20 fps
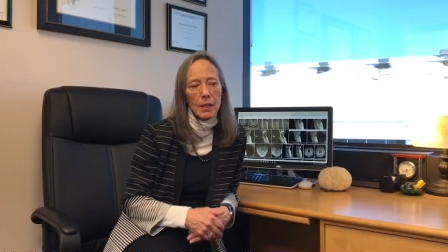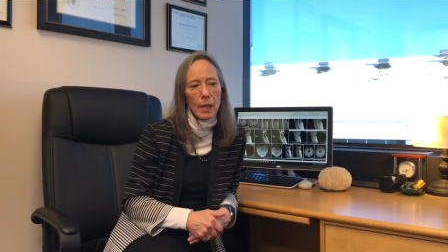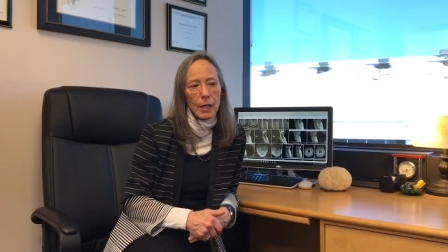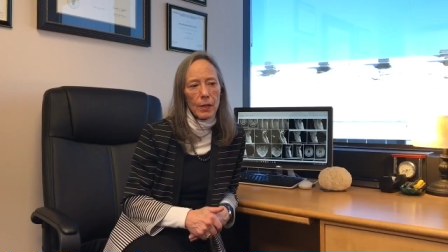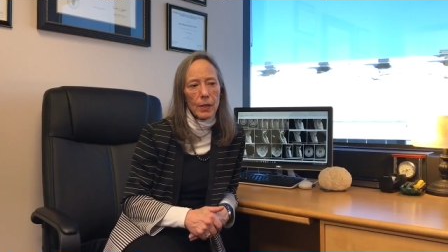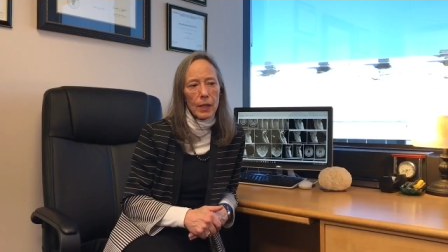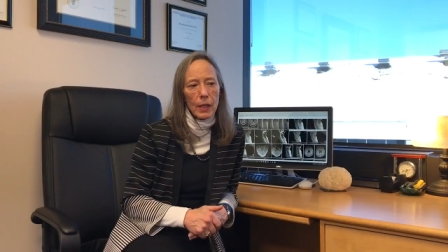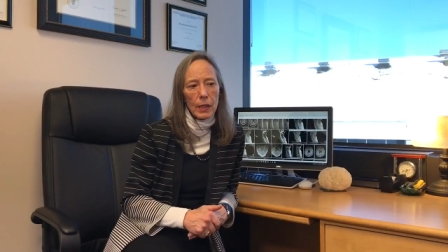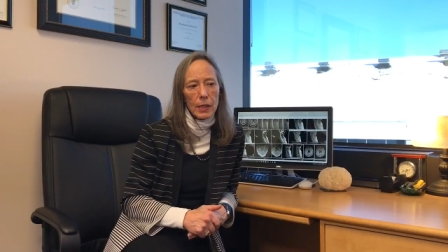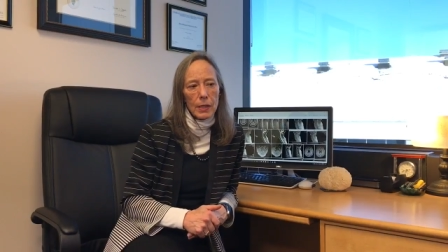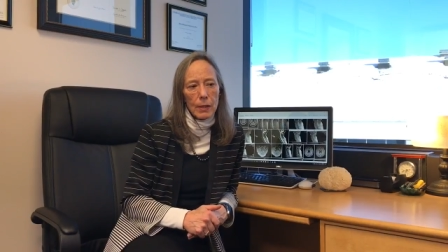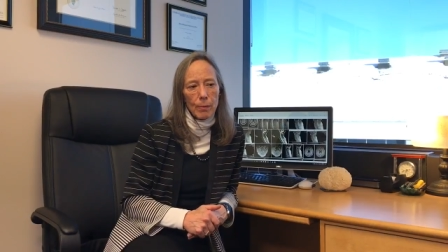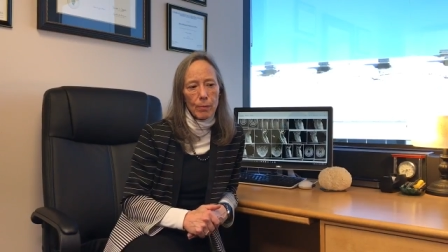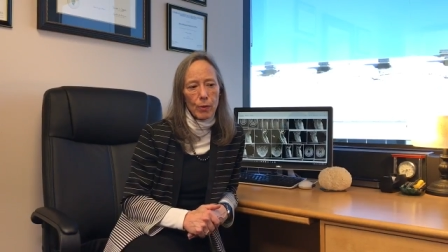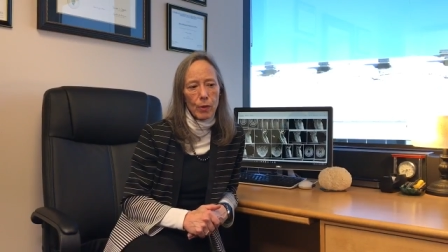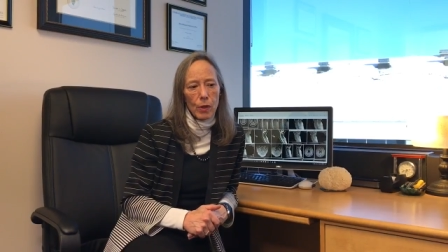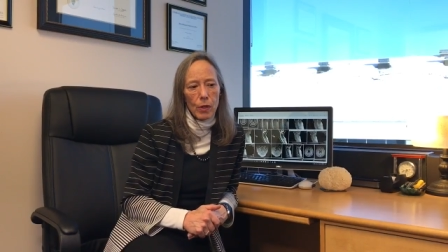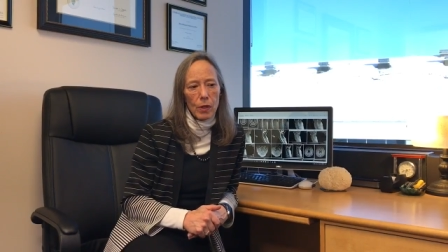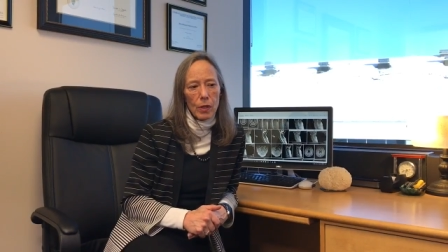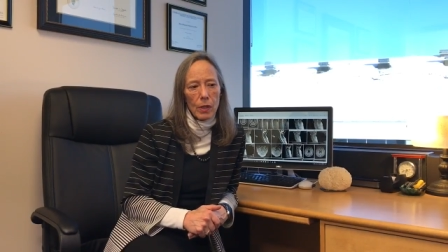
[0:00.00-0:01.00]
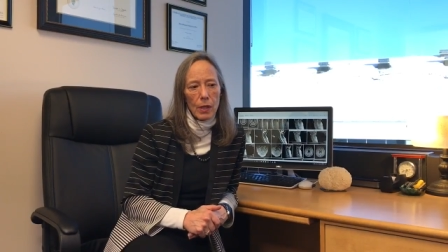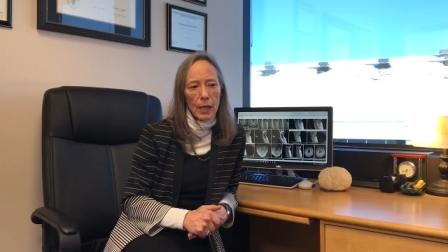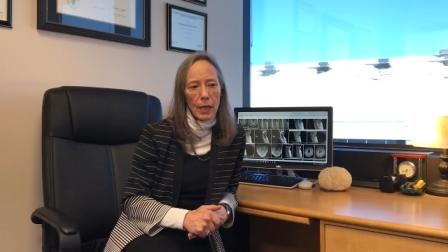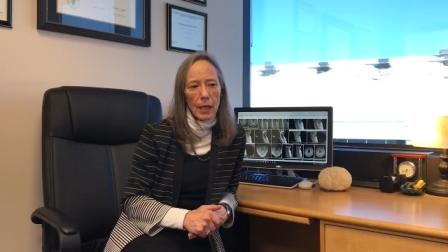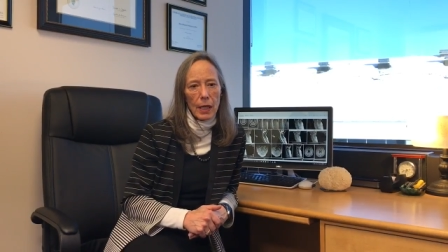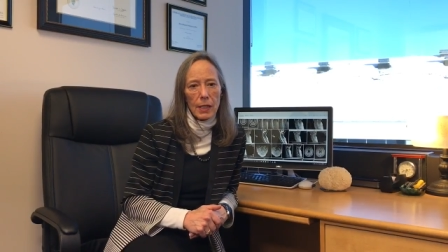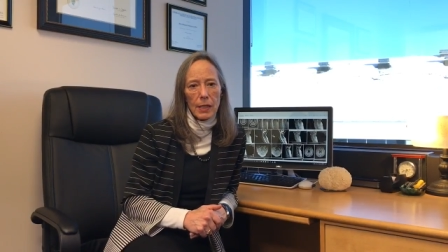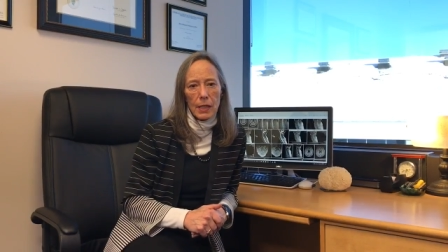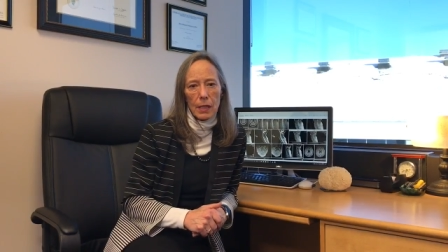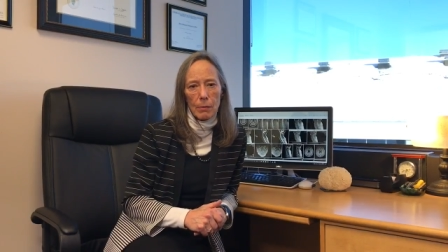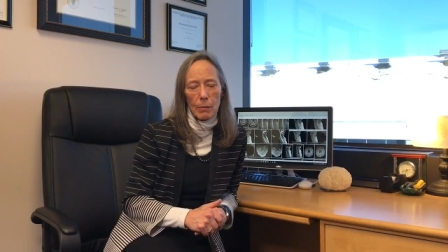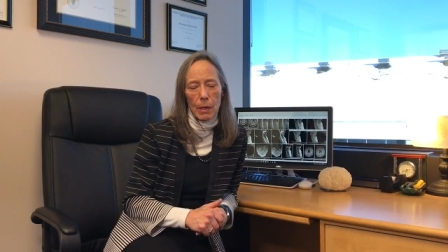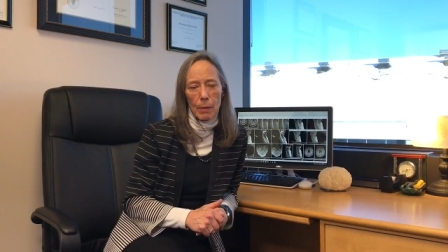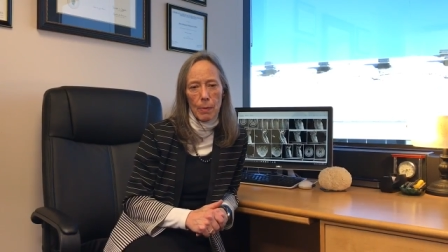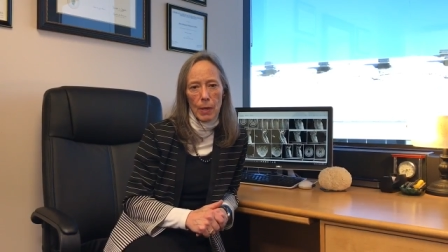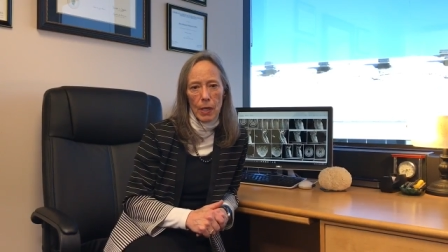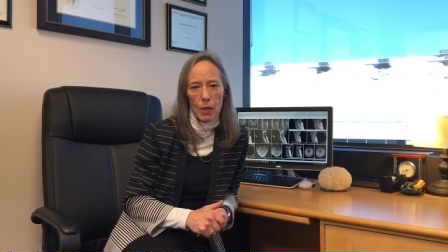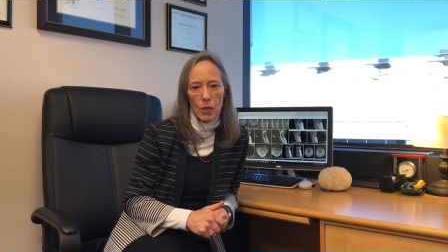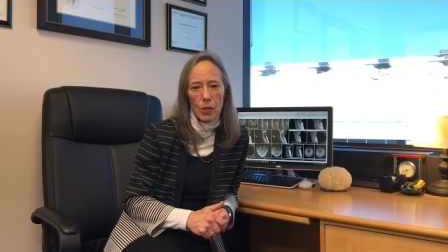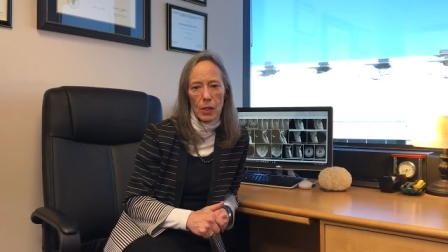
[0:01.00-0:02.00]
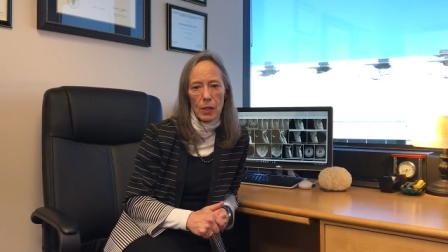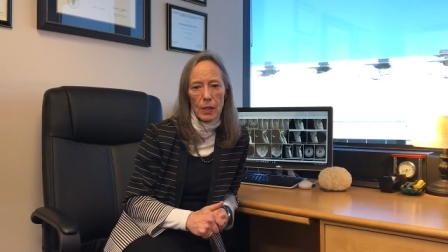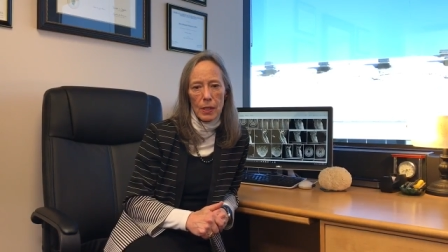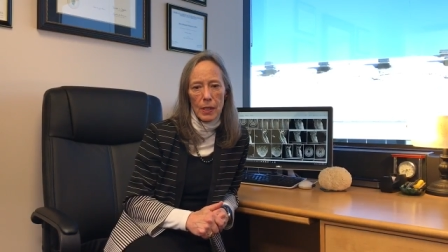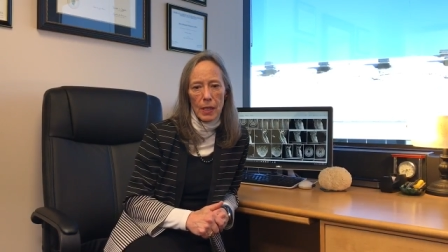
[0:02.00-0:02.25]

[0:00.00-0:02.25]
I think it's important, and I tell my patients